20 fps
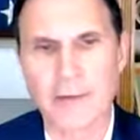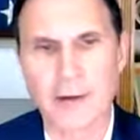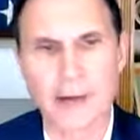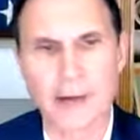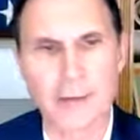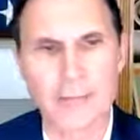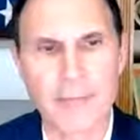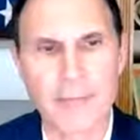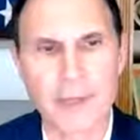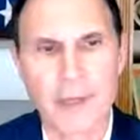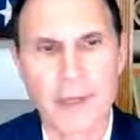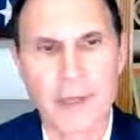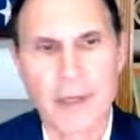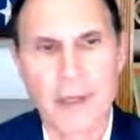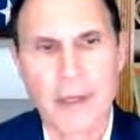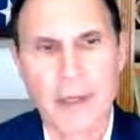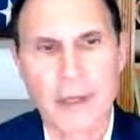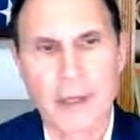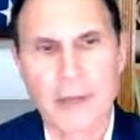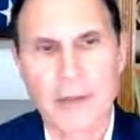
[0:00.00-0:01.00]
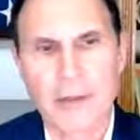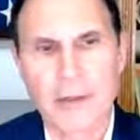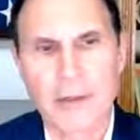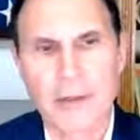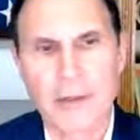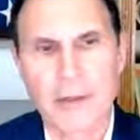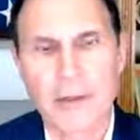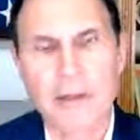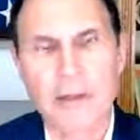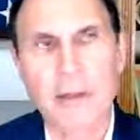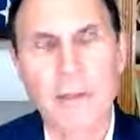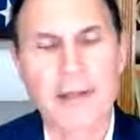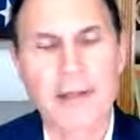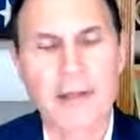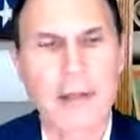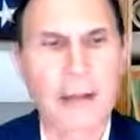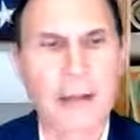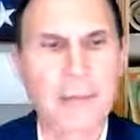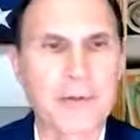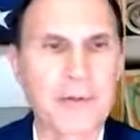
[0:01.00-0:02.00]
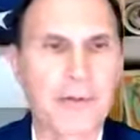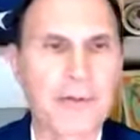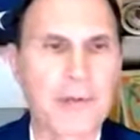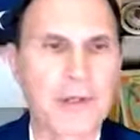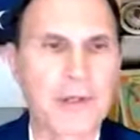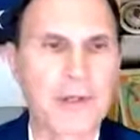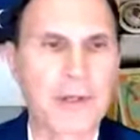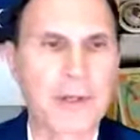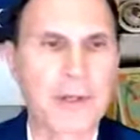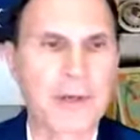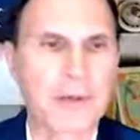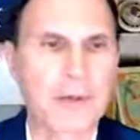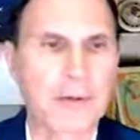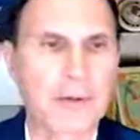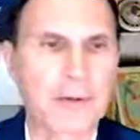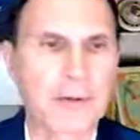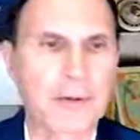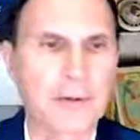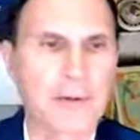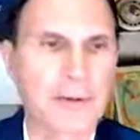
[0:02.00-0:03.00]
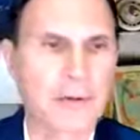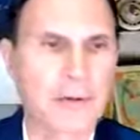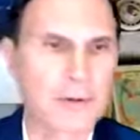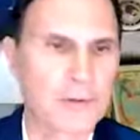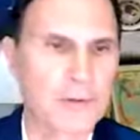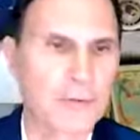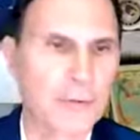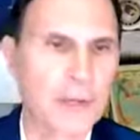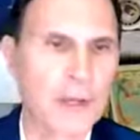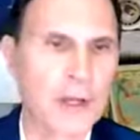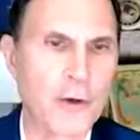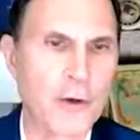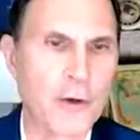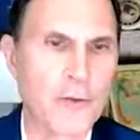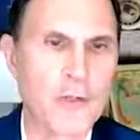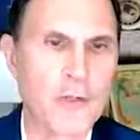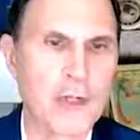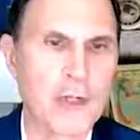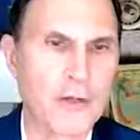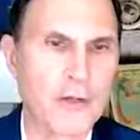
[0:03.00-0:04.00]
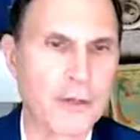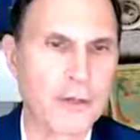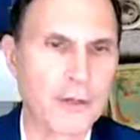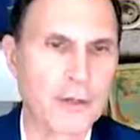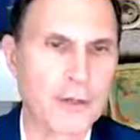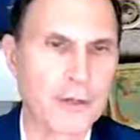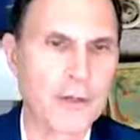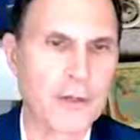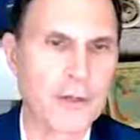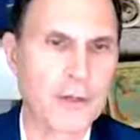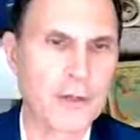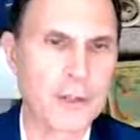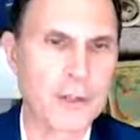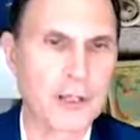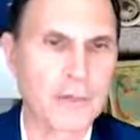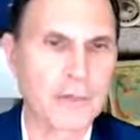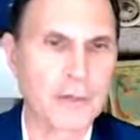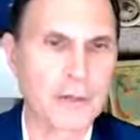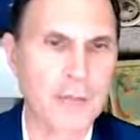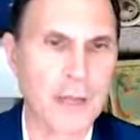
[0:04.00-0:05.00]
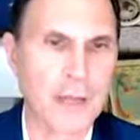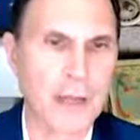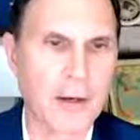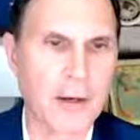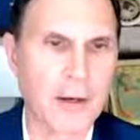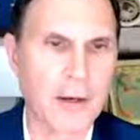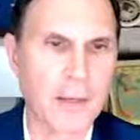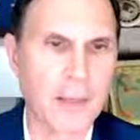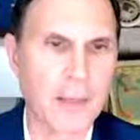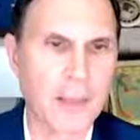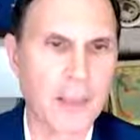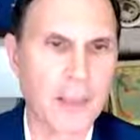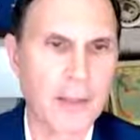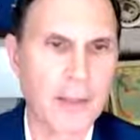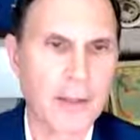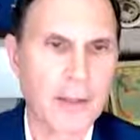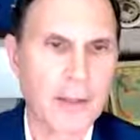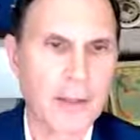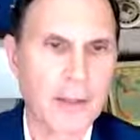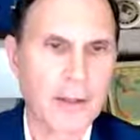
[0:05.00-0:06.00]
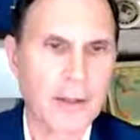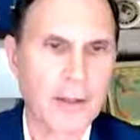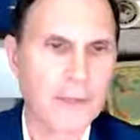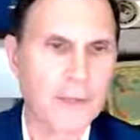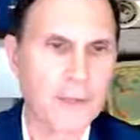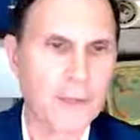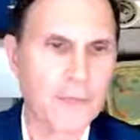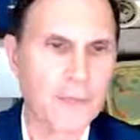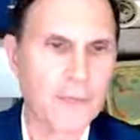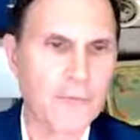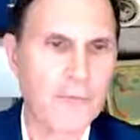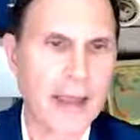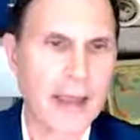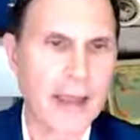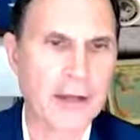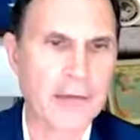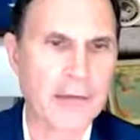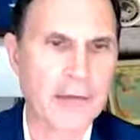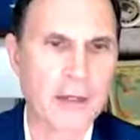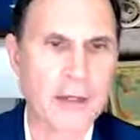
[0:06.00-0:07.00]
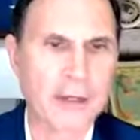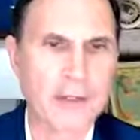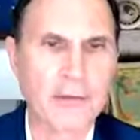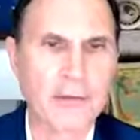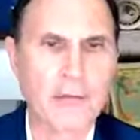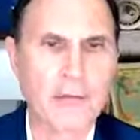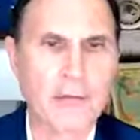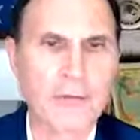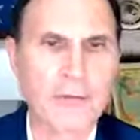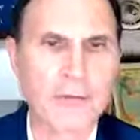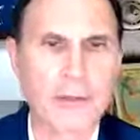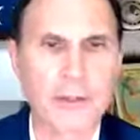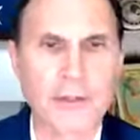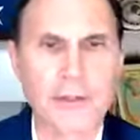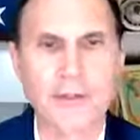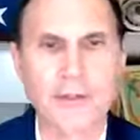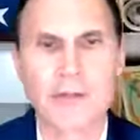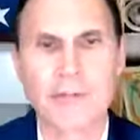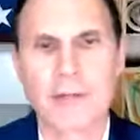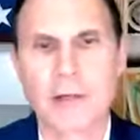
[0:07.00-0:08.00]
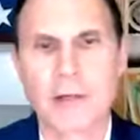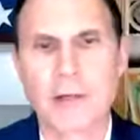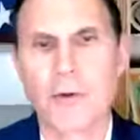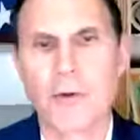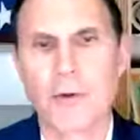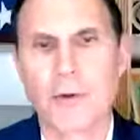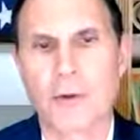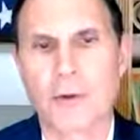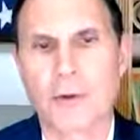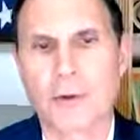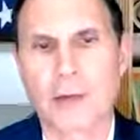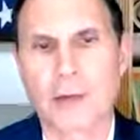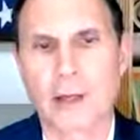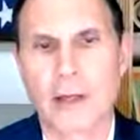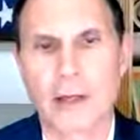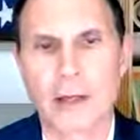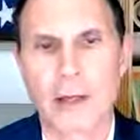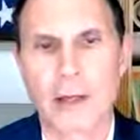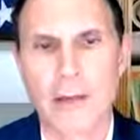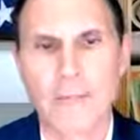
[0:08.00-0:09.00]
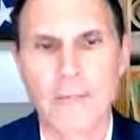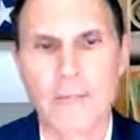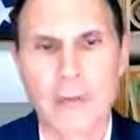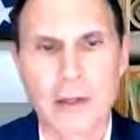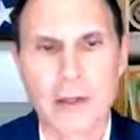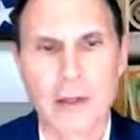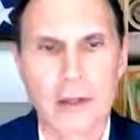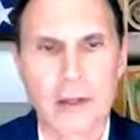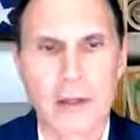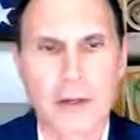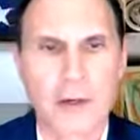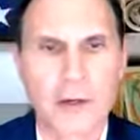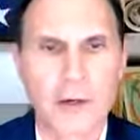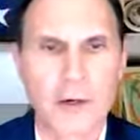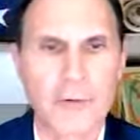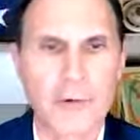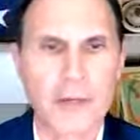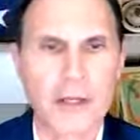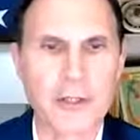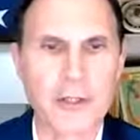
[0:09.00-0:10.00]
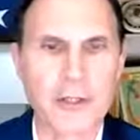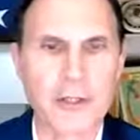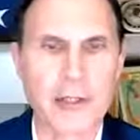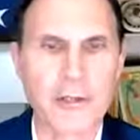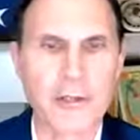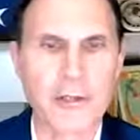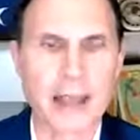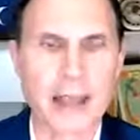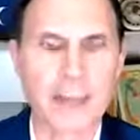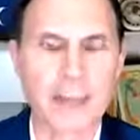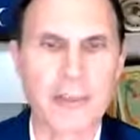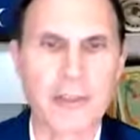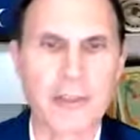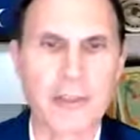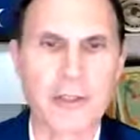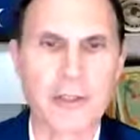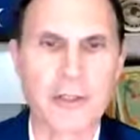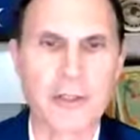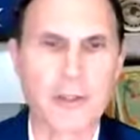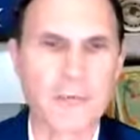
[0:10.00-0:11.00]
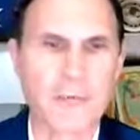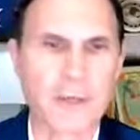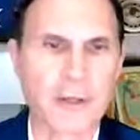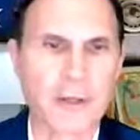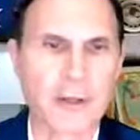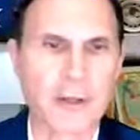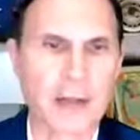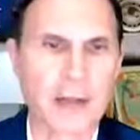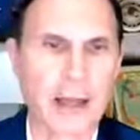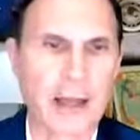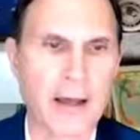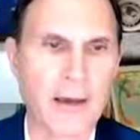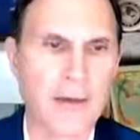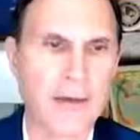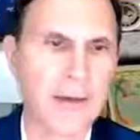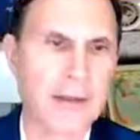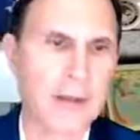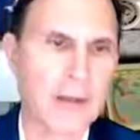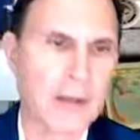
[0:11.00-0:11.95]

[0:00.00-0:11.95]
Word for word: Um, when you think about the opportunities there, there's rehosting or lifting and shifting model. There's refactoring, which is minimal um, alteration of the application for the cloud.